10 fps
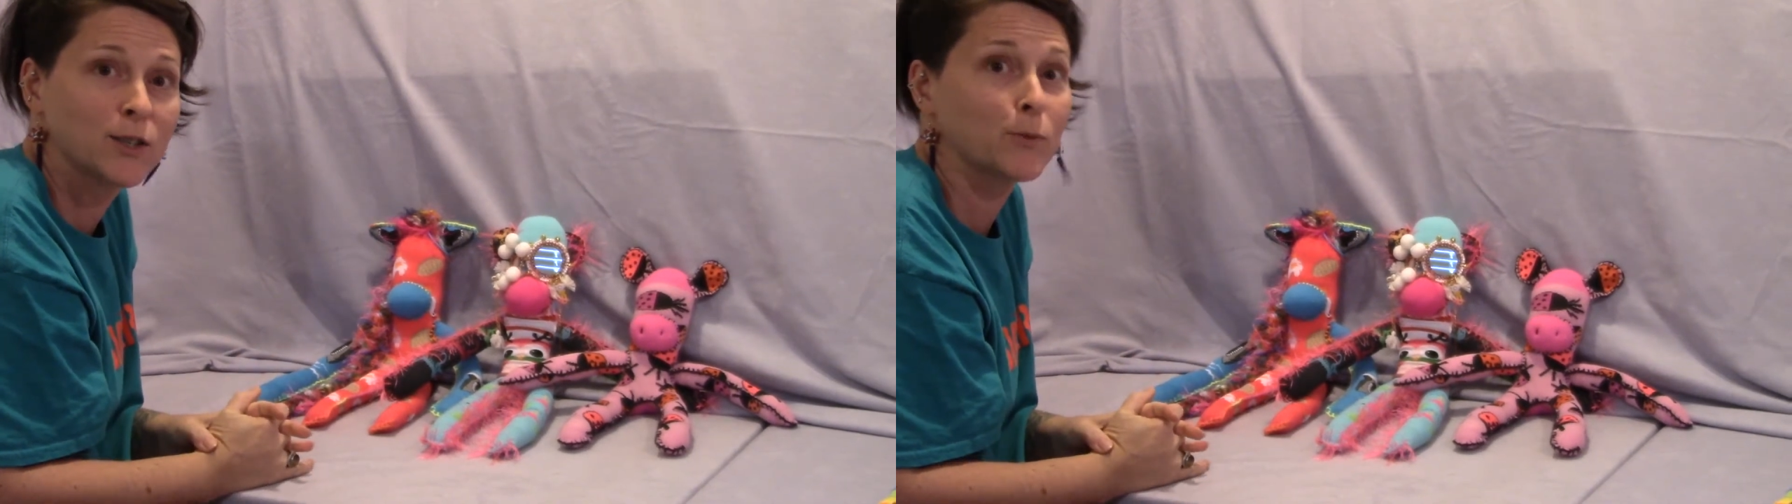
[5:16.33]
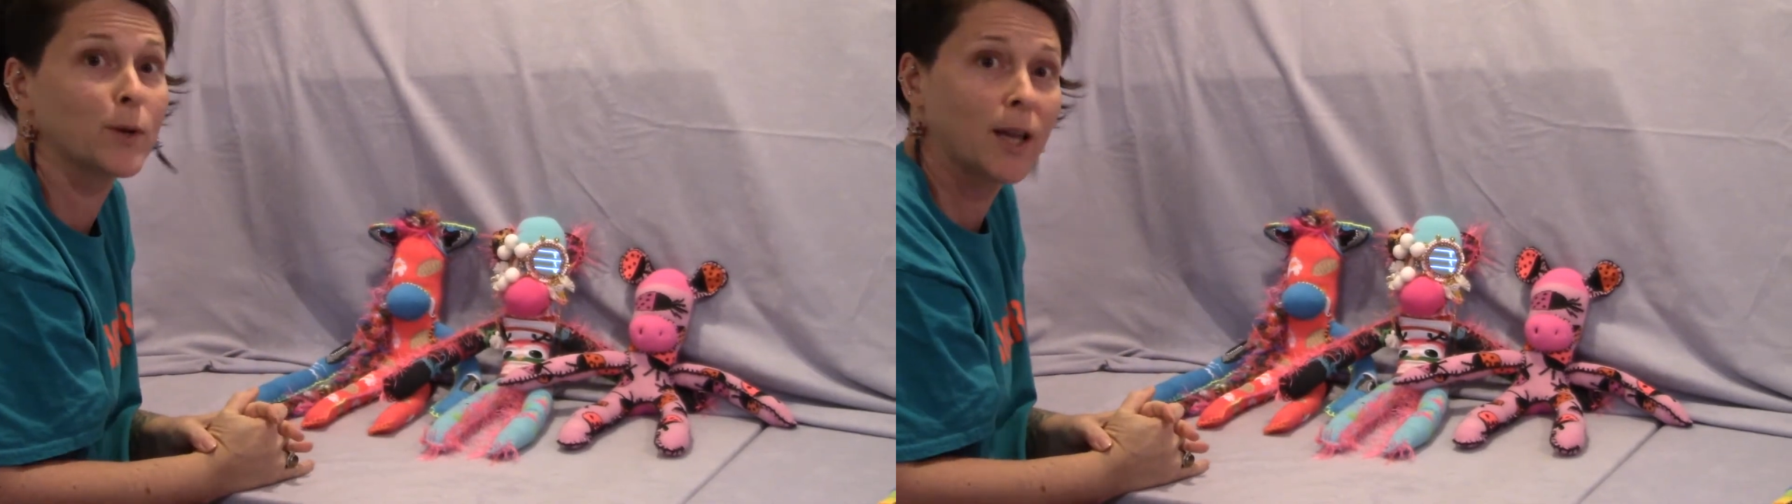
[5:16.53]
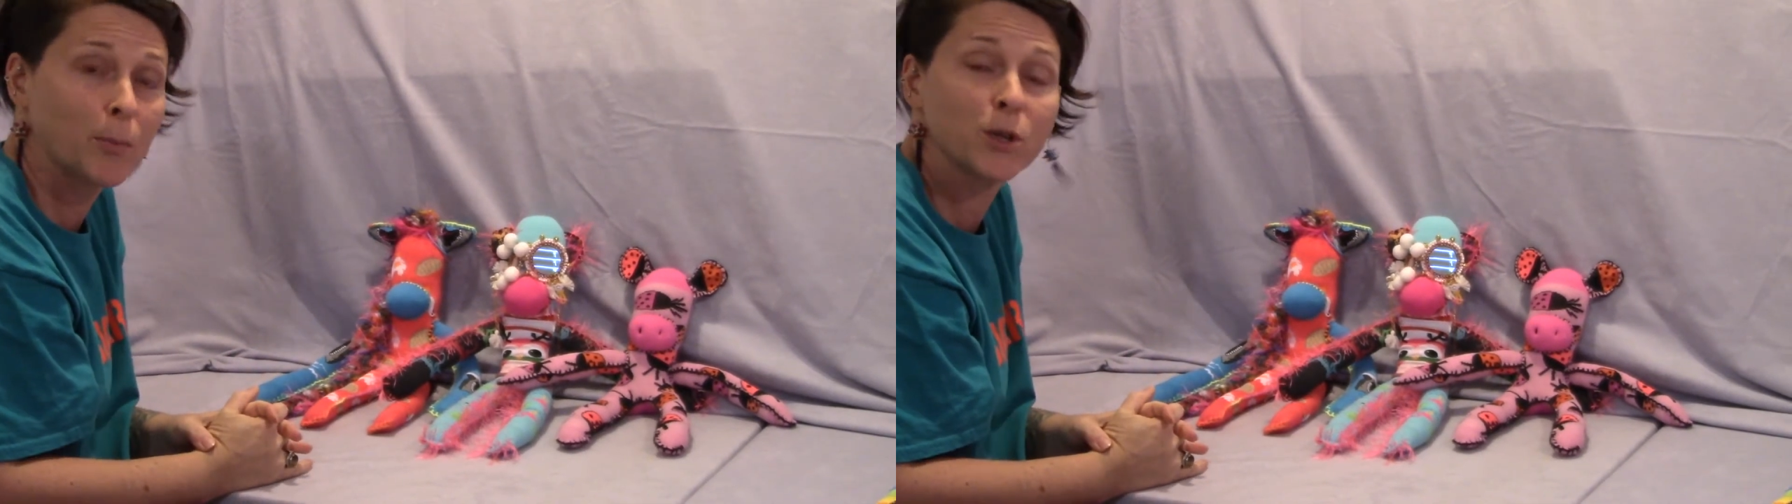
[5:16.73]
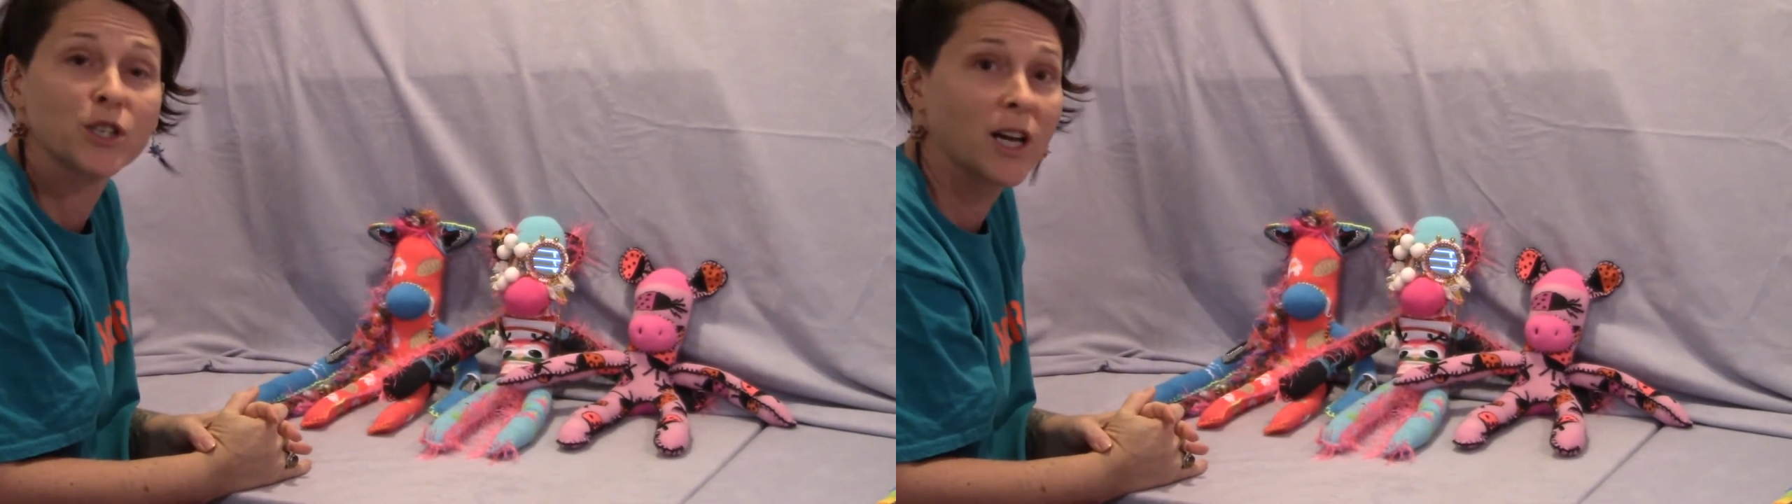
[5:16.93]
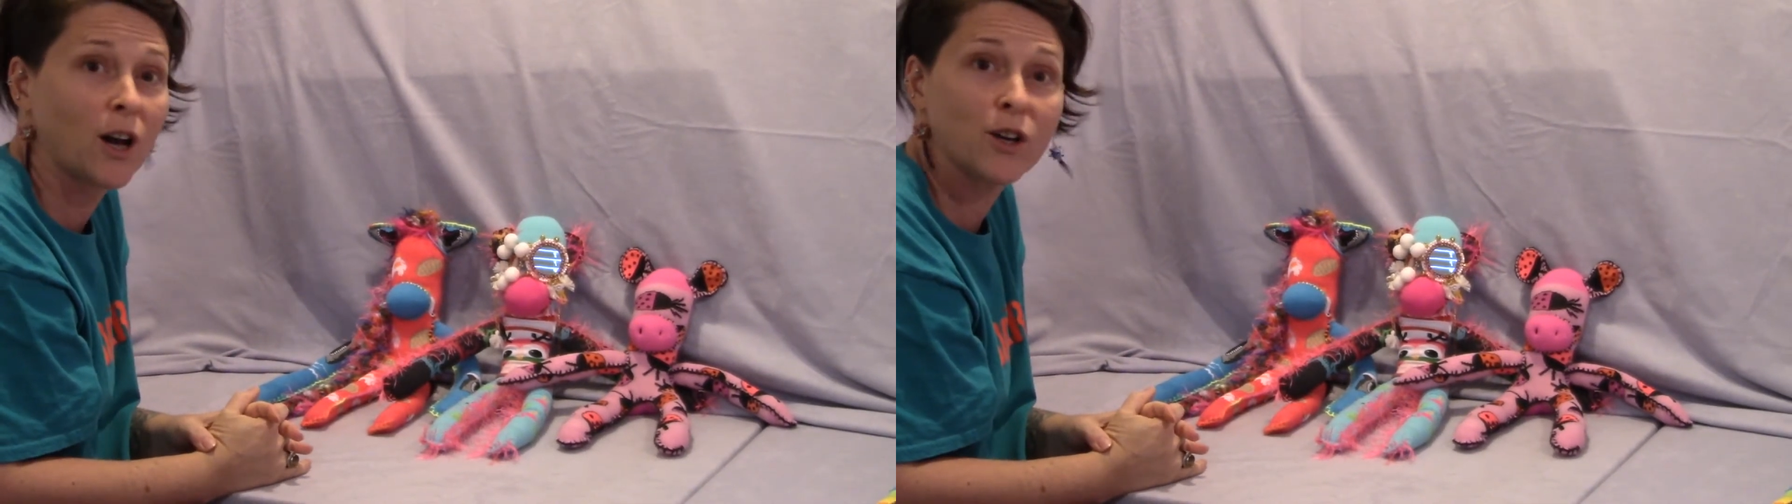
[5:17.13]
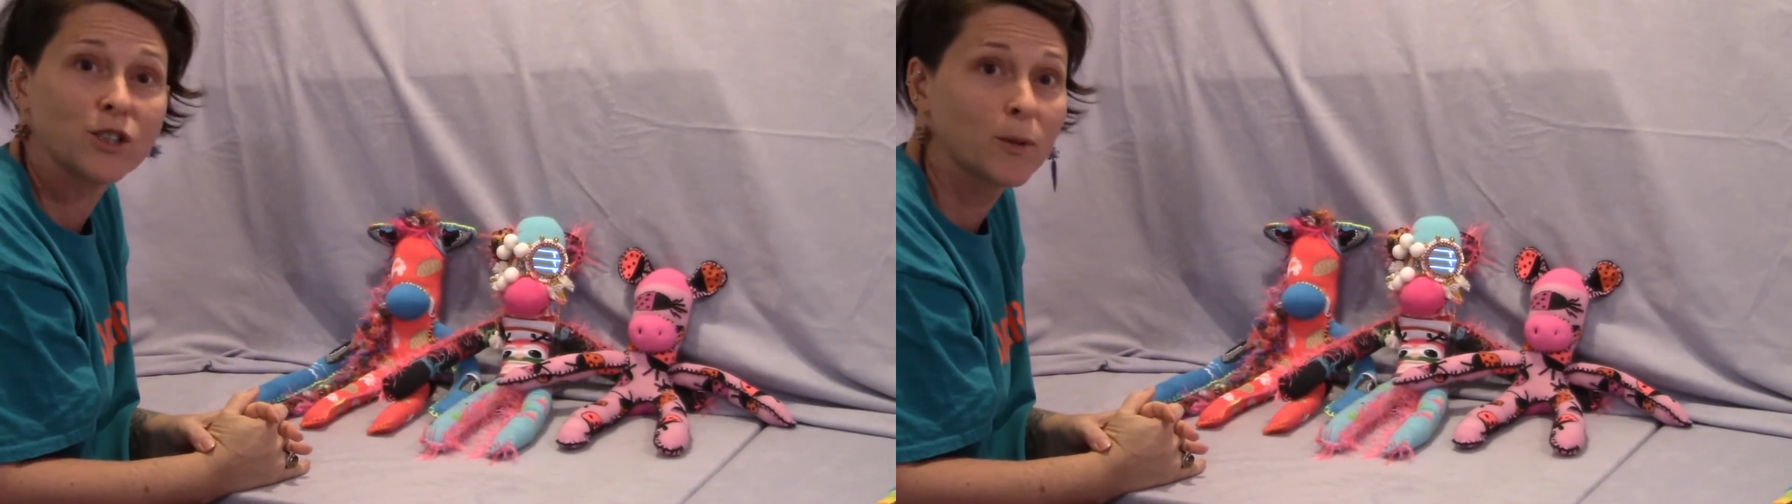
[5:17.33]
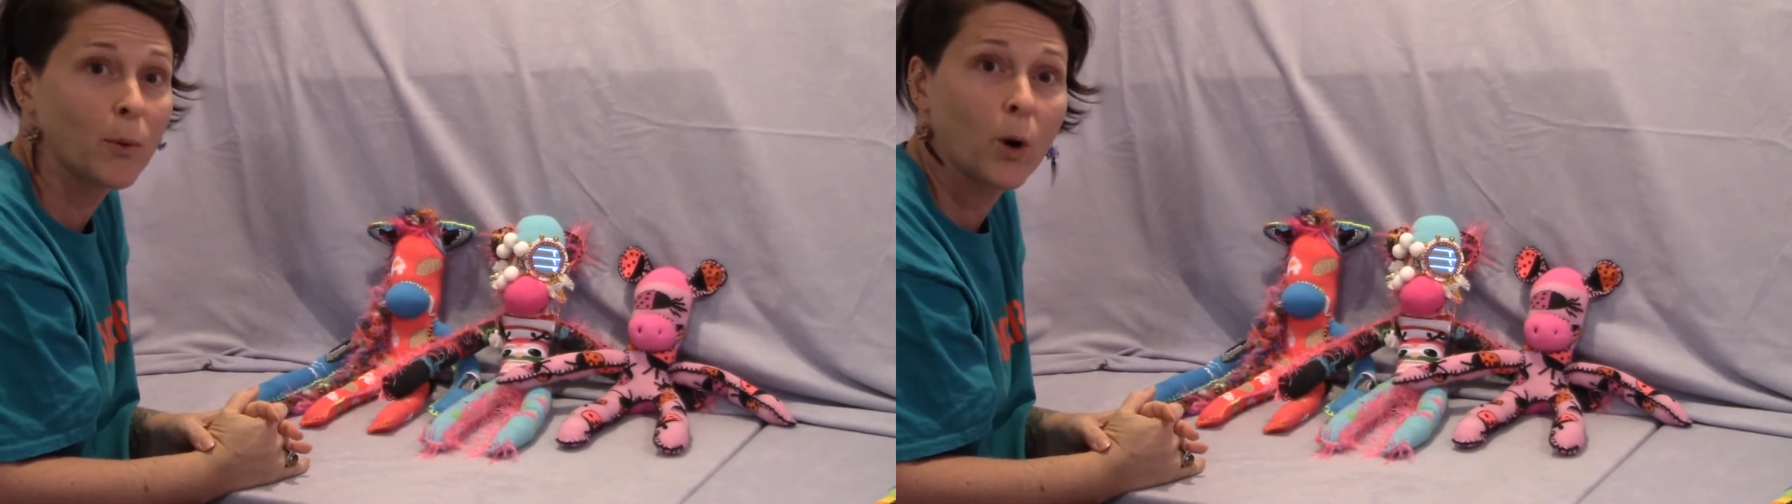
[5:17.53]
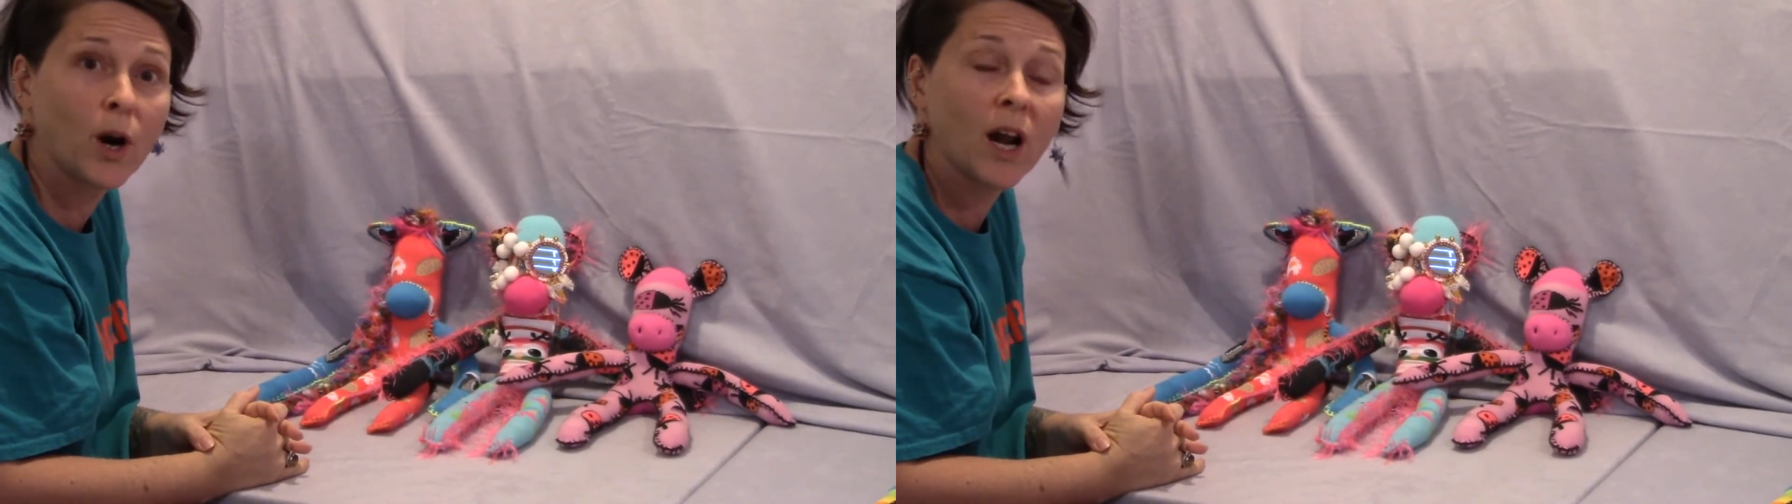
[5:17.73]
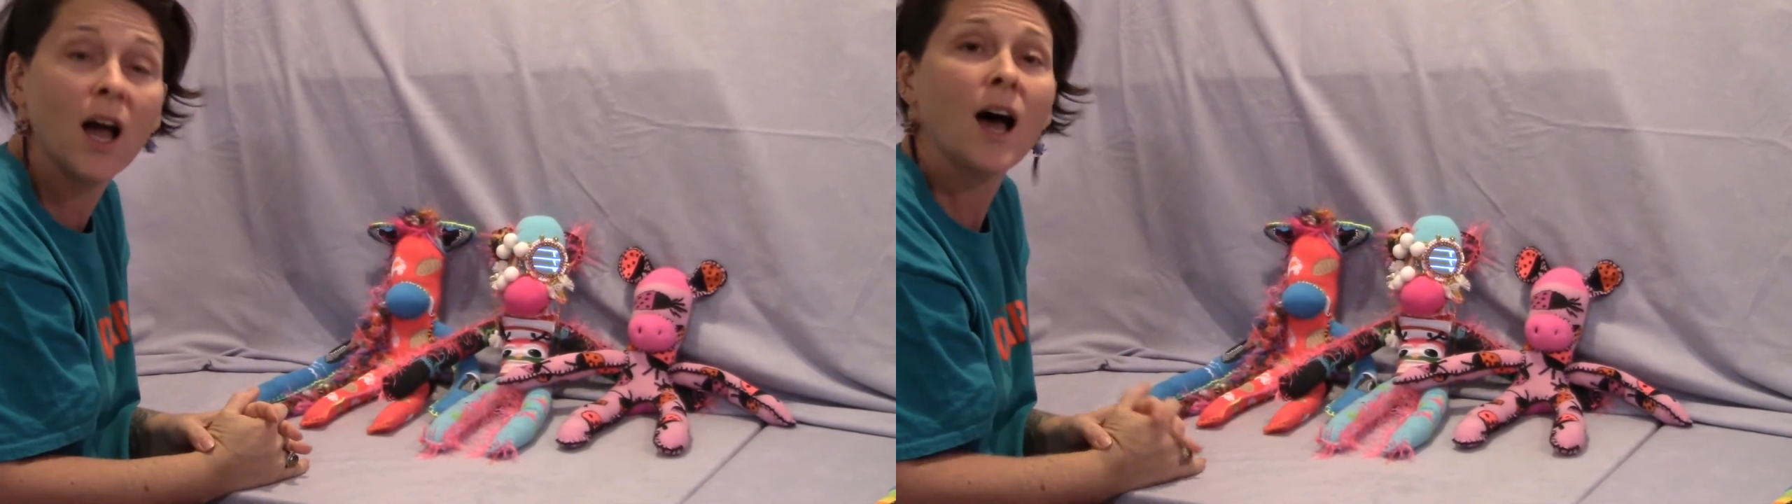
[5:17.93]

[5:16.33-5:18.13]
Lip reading: I really appreciate all your support.